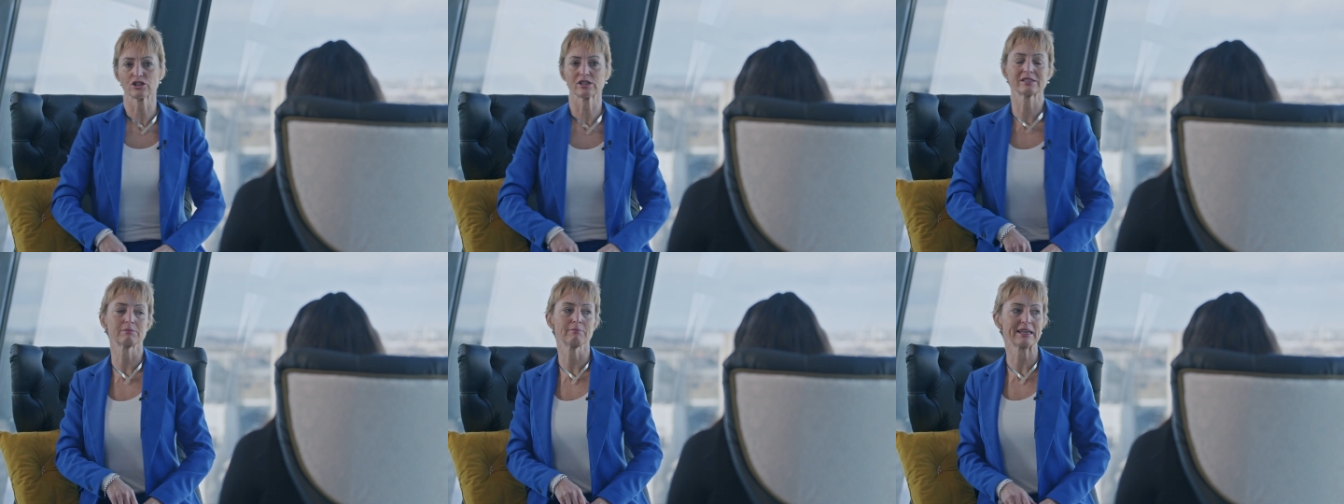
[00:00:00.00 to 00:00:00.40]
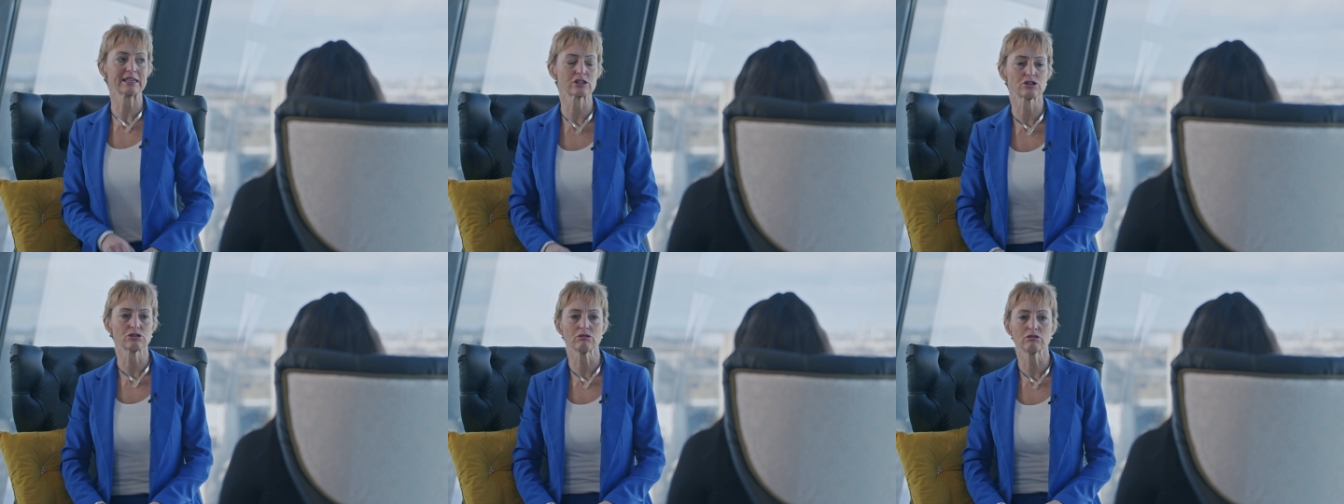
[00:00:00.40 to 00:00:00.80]
Just
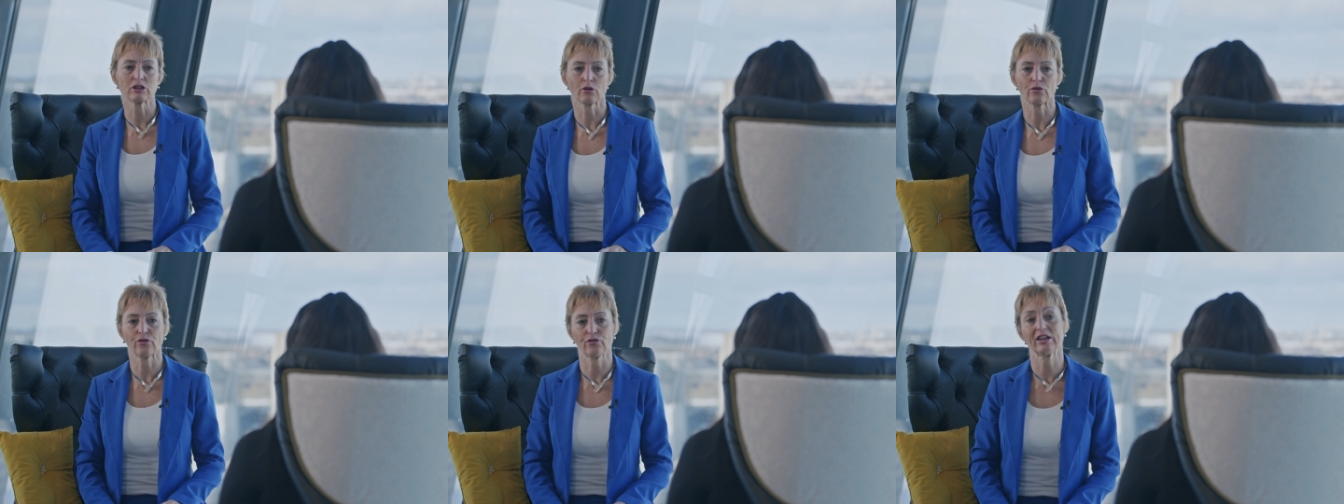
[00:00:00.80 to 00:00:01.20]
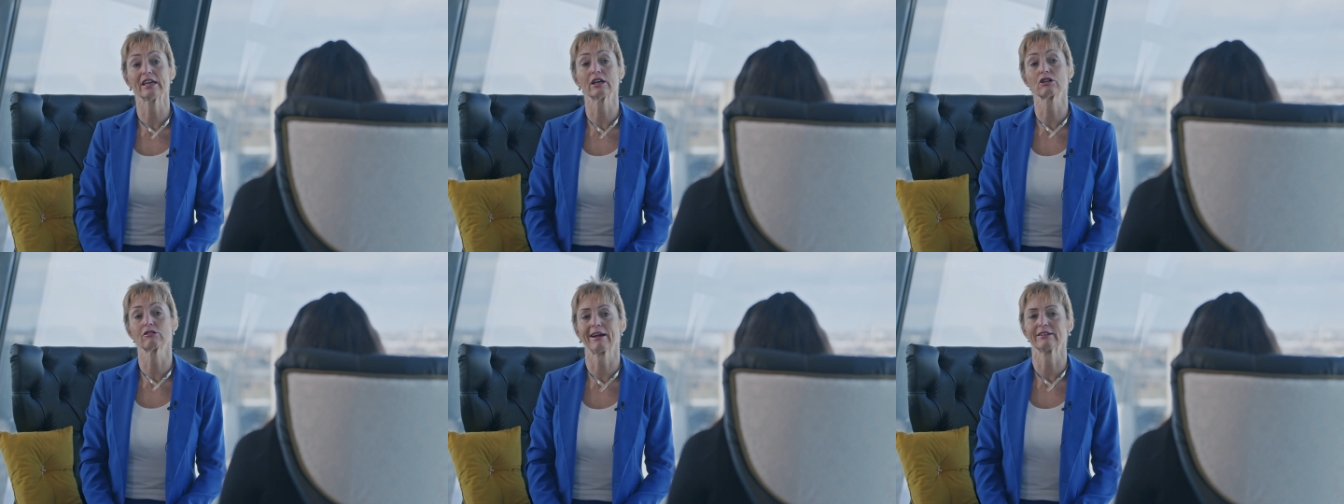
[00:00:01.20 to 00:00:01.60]
make sure your
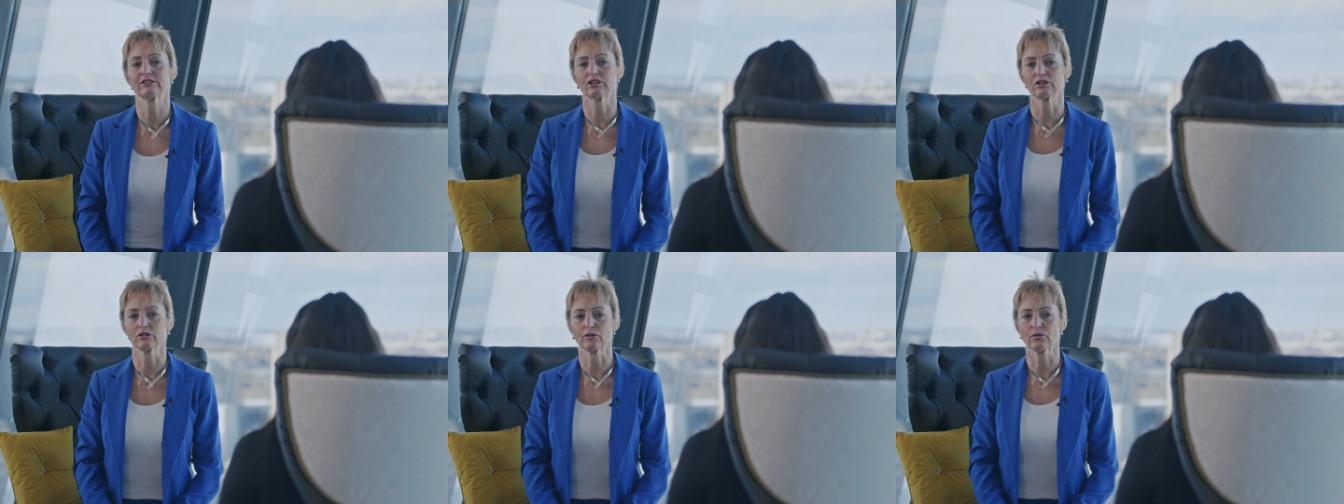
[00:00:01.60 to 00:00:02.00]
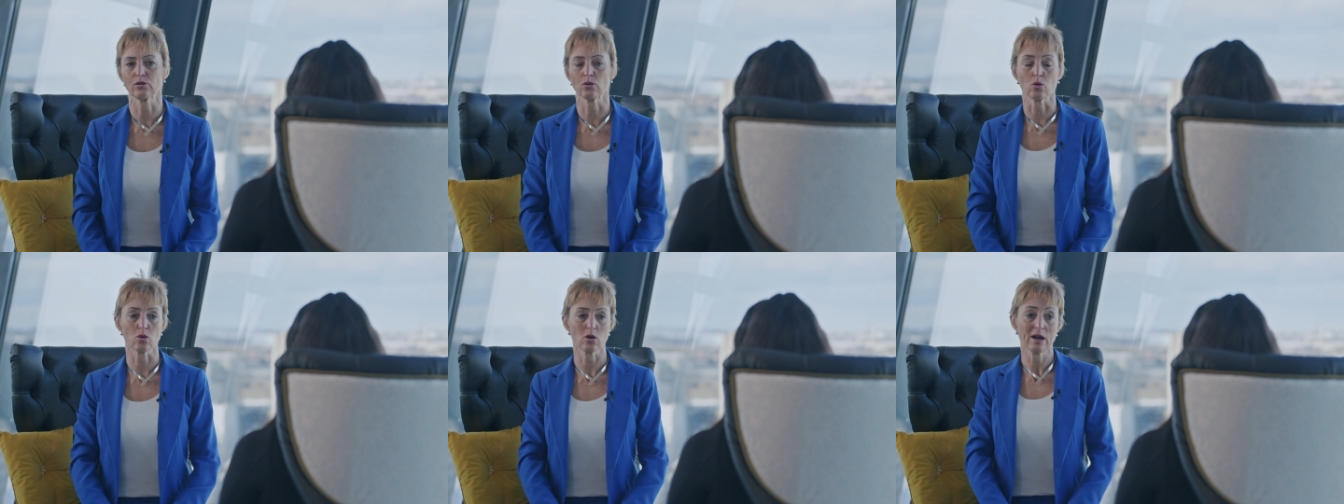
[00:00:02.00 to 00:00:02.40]
feet are grounded on the
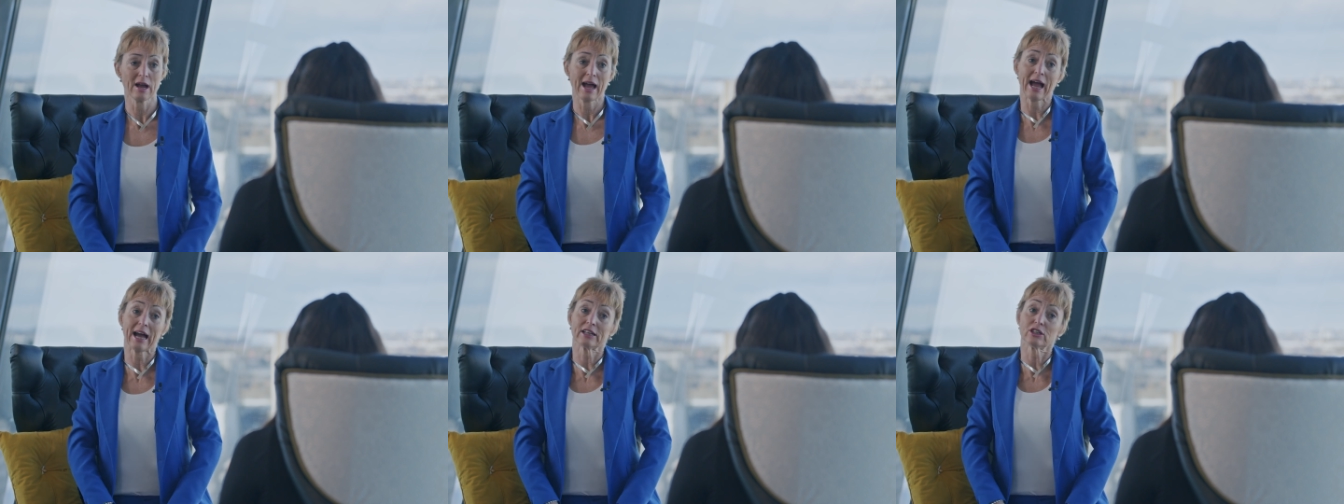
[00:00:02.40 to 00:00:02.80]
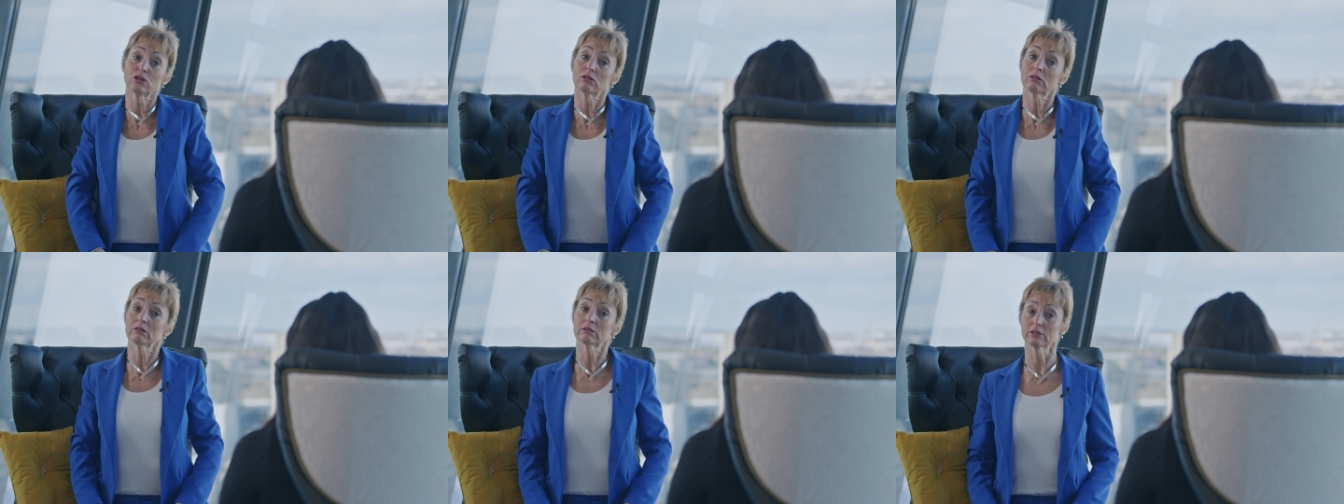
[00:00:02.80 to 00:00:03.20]
floor and
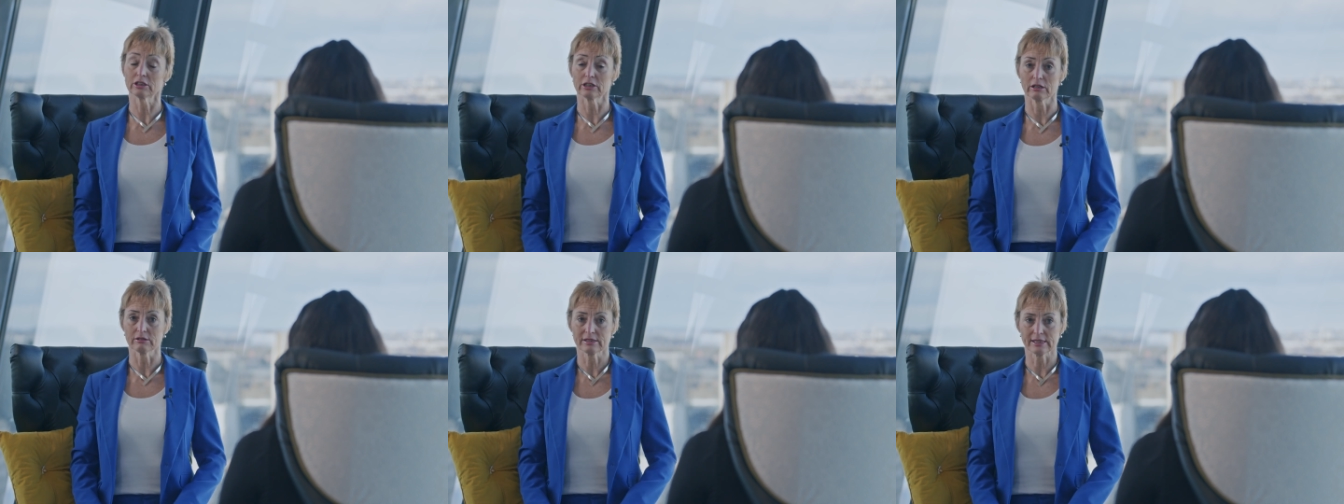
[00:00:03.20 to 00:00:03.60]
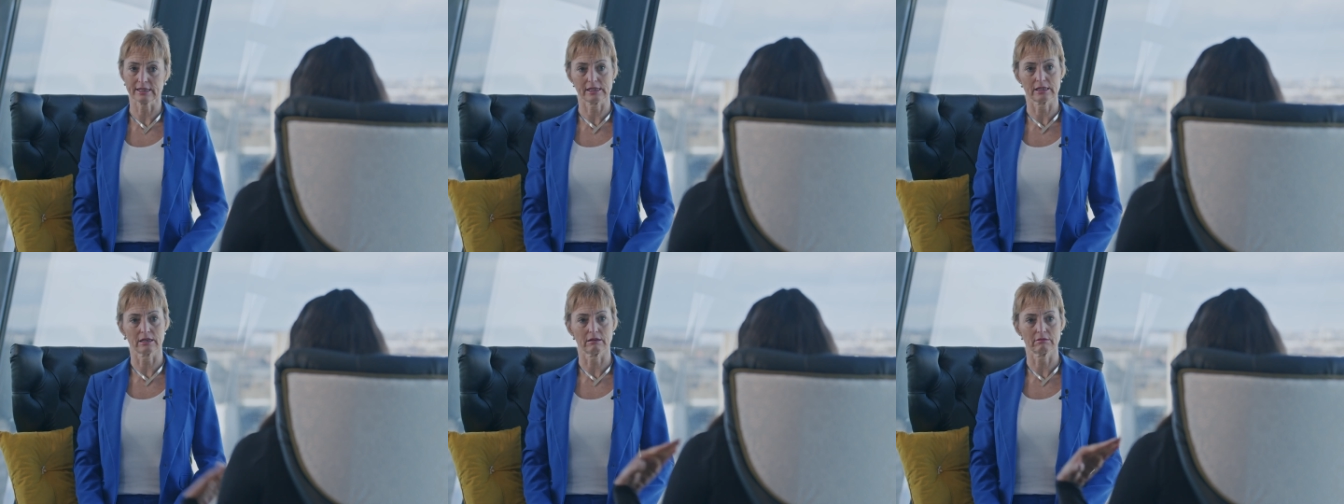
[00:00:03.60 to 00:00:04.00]
you're you know
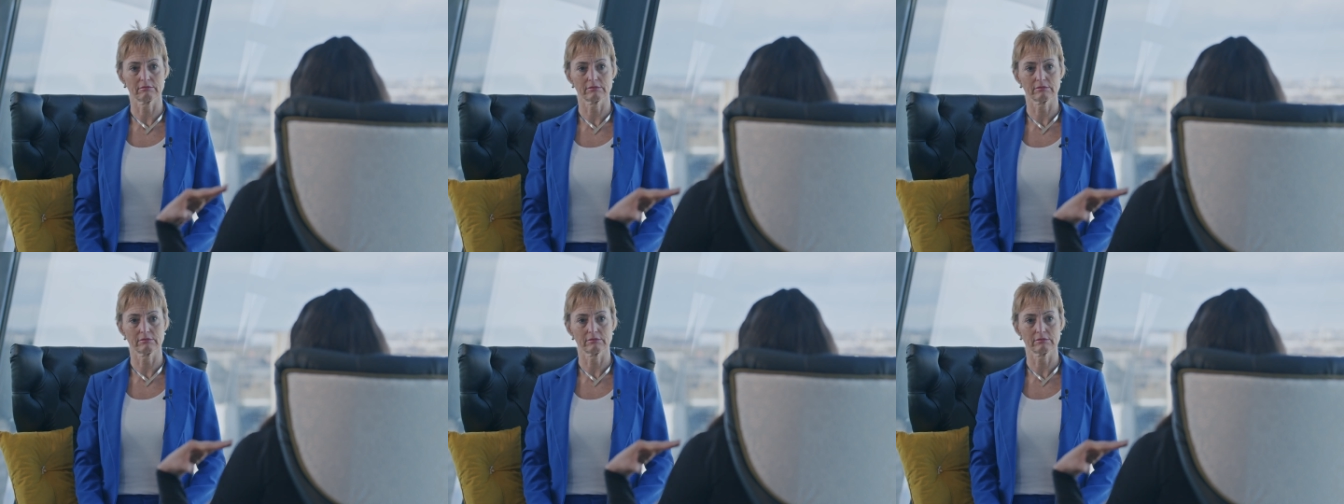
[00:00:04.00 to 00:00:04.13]
sitting up.